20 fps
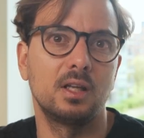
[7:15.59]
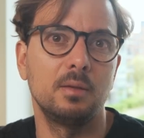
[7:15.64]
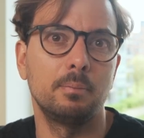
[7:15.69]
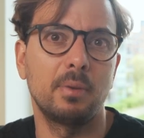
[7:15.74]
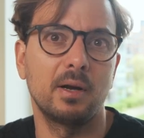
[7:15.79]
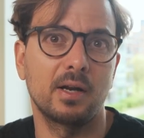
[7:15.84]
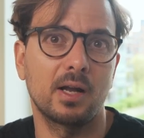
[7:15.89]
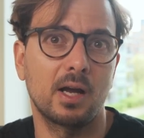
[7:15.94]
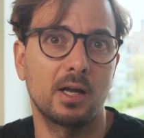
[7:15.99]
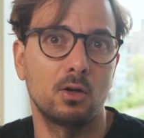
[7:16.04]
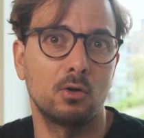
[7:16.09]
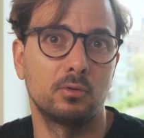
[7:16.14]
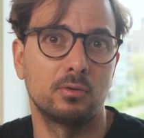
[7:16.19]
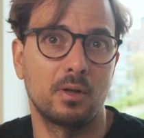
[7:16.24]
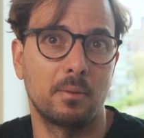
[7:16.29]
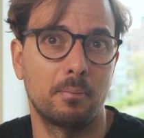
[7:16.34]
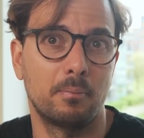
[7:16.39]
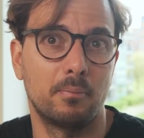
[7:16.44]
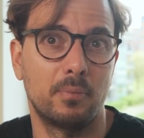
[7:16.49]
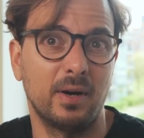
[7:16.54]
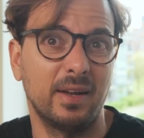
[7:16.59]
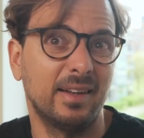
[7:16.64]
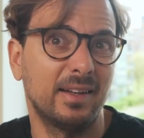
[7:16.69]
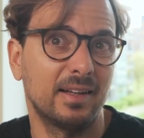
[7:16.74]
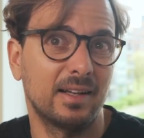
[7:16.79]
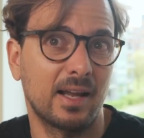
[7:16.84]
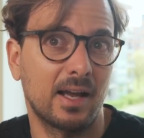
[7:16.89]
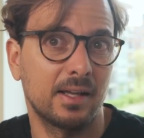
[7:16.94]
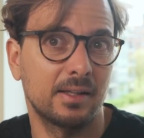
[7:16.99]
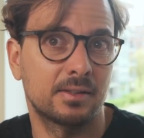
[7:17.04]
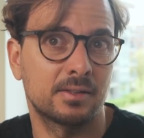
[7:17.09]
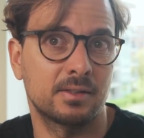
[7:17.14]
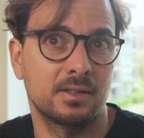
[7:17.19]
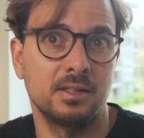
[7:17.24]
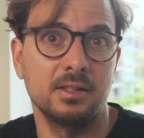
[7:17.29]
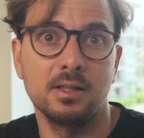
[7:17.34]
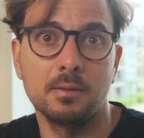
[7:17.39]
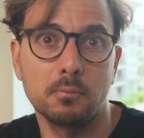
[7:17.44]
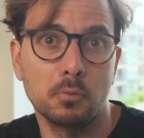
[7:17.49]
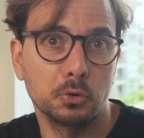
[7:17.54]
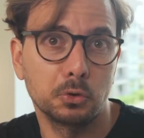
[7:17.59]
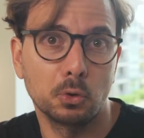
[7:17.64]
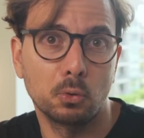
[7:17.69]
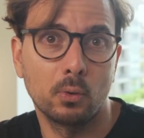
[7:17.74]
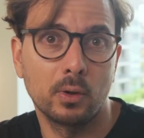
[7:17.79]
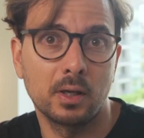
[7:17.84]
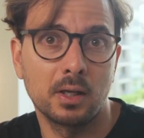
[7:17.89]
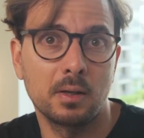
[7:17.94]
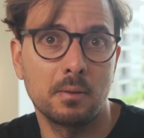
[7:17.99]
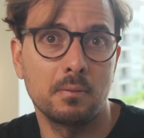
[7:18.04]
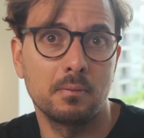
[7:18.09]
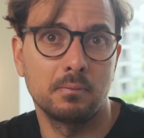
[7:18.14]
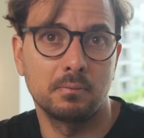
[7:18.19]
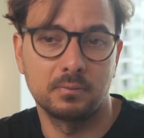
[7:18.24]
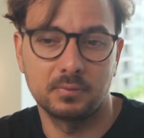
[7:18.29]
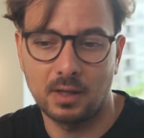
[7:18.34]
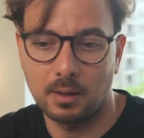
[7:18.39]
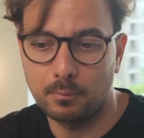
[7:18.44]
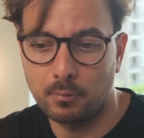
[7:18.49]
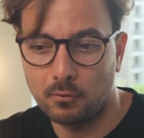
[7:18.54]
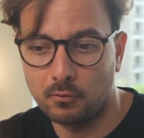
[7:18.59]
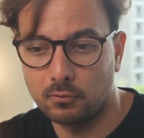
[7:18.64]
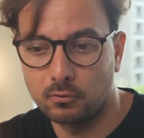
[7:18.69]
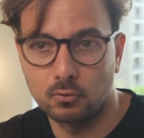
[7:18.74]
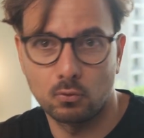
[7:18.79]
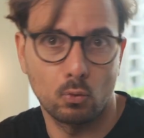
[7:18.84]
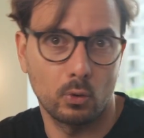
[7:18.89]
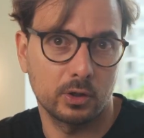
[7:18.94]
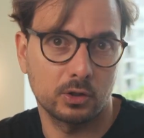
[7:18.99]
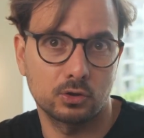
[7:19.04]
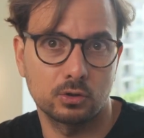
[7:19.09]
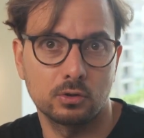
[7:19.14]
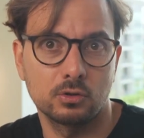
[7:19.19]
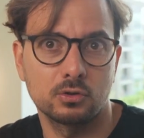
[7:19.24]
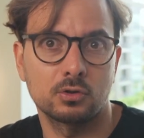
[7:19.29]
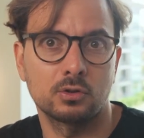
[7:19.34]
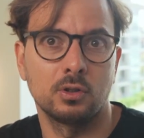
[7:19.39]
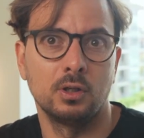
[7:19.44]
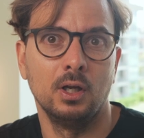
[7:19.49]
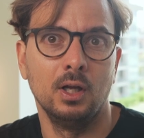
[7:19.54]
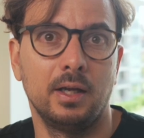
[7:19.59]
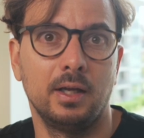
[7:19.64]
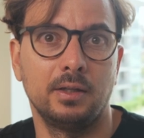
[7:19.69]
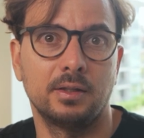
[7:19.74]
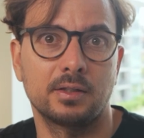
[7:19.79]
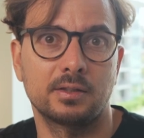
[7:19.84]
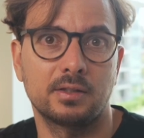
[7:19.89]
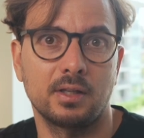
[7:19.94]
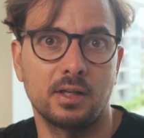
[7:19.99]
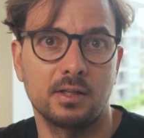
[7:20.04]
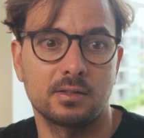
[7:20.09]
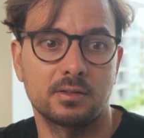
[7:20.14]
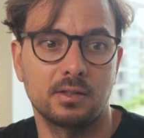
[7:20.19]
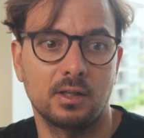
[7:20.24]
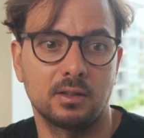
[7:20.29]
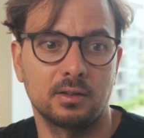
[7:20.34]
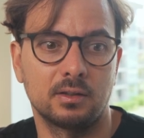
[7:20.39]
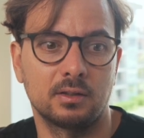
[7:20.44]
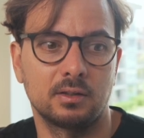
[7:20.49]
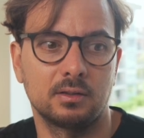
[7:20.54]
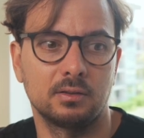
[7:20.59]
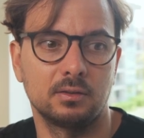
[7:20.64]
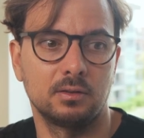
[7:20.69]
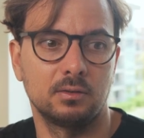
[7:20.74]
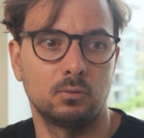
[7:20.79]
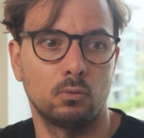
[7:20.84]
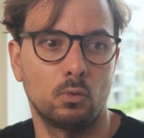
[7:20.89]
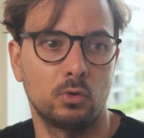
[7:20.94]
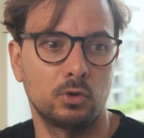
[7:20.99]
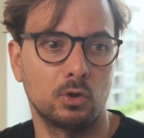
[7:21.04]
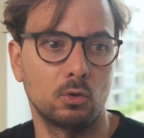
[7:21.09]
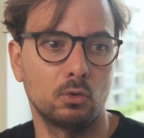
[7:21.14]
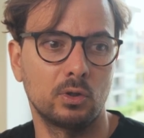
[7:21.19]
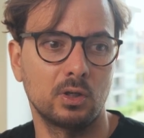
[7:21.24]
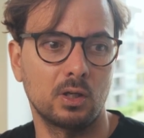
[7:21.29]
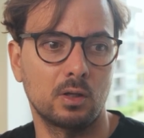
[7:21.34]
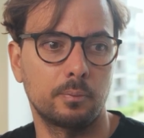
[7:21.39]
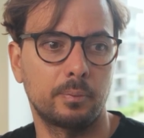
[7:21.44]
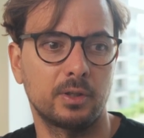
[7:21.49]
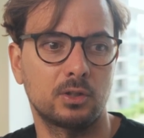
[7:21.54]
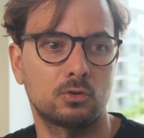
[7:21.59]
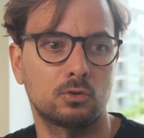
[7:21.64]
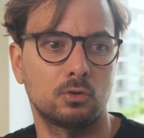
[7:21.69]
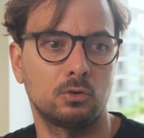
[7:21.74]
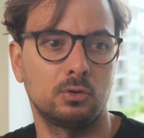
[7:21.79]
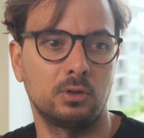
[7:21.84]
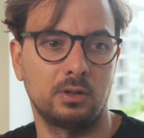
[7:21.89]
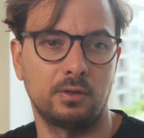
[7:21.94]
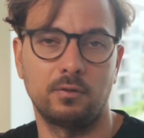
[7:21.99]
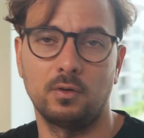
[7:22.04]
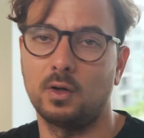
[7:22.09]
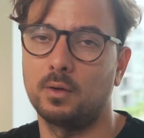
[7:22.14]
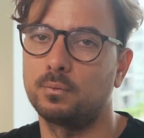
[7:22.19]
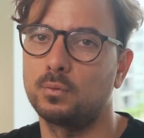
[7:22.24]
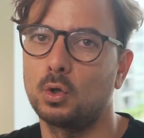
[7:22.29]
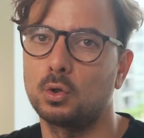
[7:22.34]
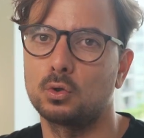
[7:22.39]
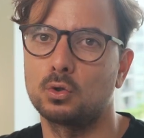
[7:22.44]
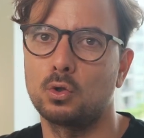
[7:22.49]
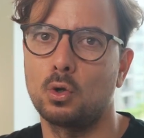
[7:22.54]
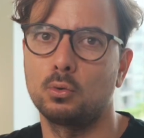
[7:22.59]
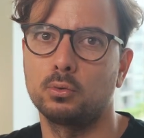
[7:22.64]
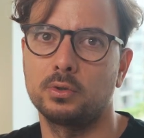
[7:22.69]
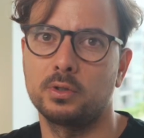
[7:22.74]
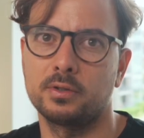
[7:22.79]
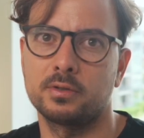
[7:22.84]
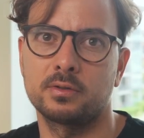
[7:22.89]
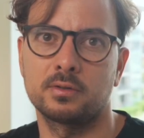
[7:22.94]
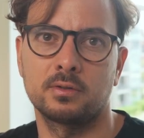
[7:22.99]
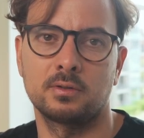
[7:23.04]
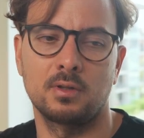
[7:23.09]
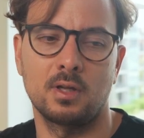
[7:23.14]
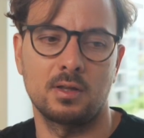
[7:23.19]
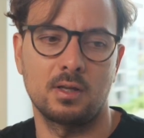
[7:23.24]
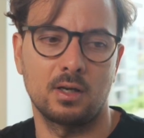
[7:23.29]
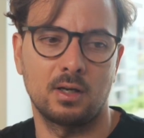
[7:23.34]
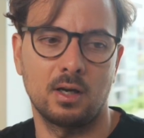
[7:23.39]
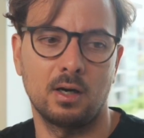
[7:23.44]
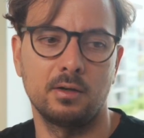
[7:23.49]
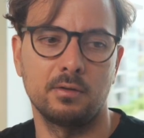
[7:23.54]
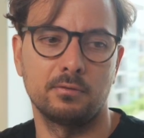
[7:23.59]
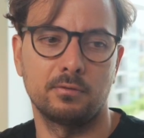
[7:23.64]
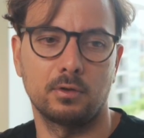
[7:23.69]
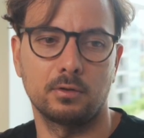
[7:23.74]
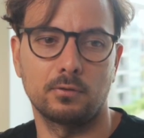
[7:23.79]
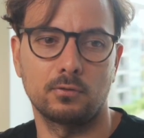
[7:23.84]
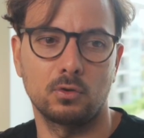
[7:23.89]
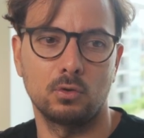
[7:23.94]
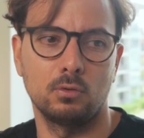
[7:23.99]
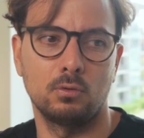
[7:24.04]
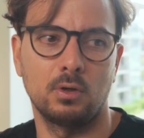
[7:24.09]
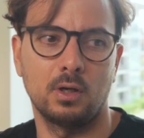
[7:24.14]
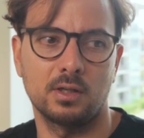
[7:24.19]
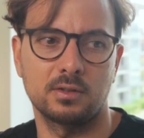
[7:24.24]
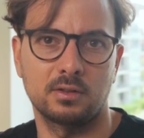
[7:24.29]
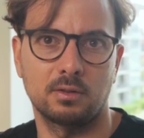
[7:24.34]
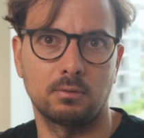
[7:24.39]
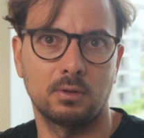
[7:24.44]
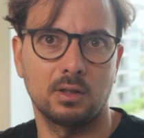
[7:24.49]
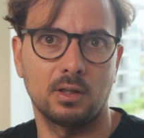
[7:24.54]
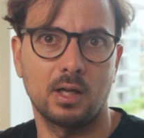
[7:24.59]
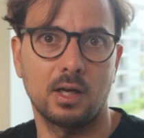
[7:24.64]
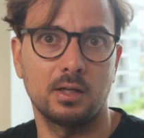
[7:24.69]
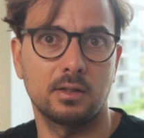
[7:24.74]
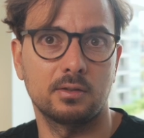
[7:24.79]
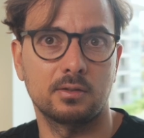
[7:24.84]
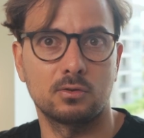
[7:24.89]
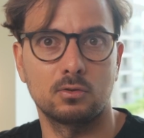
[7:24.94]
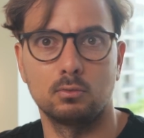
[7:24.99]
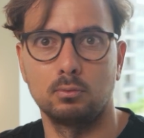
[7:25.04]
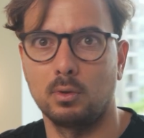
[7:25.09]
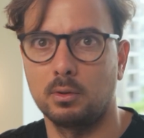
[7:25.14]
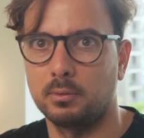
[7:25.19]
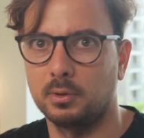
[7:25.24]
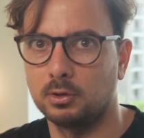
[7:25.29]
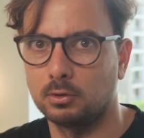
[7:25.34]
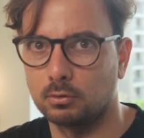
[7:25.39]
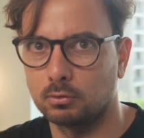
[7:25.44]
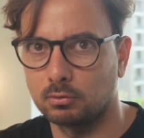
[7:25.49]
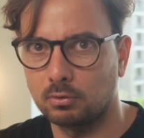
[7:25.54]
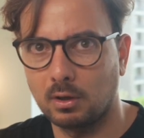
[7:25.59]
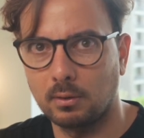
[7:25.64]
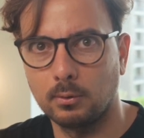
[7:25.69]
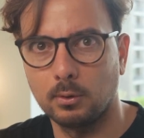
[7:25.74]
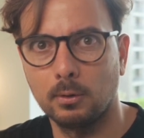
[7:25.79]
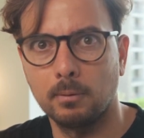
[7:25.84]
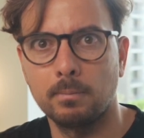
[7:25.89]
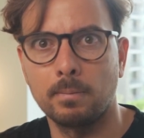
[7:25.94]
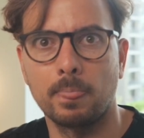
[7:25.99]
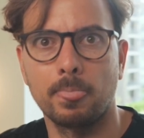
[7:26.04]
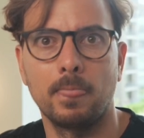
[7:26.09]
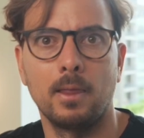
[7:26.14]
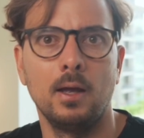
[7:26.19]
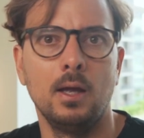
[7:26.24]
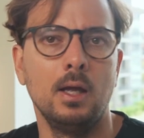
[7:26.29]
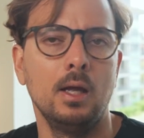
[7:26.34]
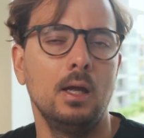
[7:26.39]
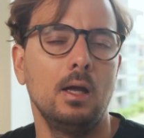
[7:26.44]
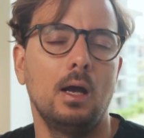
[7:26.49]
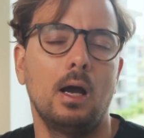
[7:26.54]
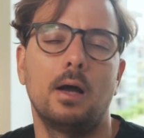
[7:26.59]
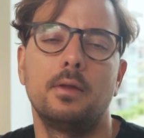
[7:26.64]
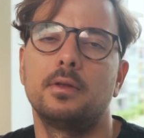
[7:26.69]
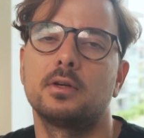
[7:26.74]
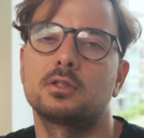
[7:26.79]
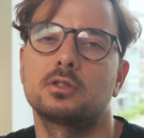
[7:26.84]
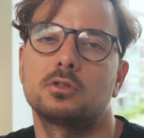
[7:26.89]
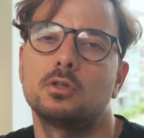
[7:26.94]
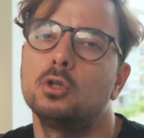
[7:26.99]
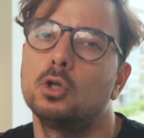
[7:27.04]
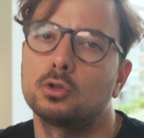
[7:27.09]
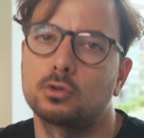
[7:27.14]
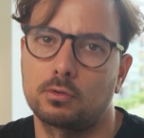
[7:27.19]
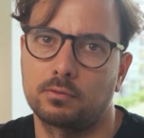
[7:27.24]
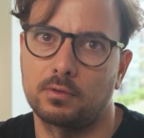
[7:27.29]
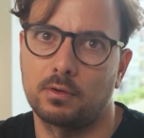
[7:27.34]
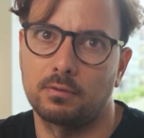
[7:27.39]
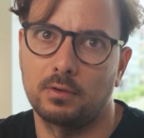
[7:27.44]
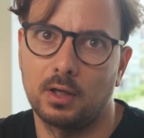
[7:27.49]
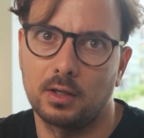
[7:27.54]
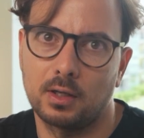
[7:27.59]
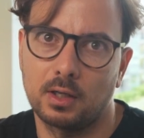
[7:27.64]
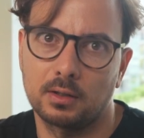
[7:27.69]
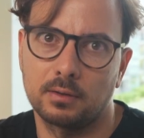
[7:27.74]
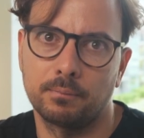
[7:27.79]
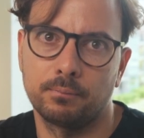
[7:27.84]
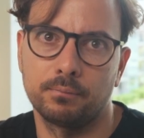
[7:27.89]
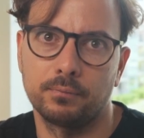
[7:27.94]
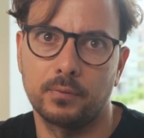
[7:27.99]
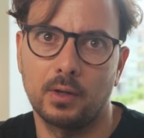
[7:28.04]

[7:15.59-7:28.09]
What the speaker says: Keep an eye on the brake lights in the motorway type of questions, in the sense that when you're looking at the picture, if you have not noticed that the car in front of you has the red lights, you might be into trouble. And there's lots of stuff like that.